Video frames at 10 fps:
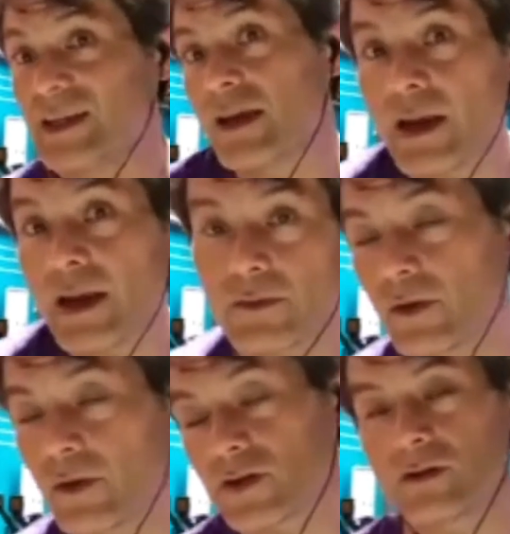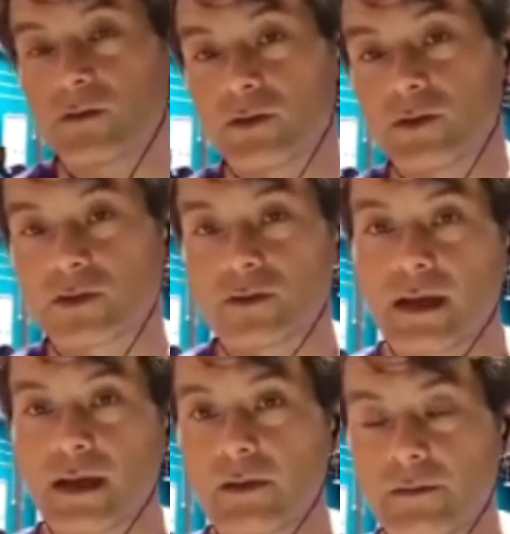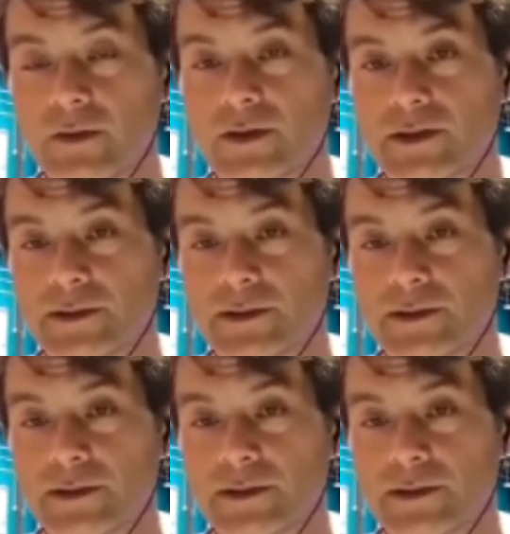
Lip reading: And you can reverse it, of course. You can reverse it.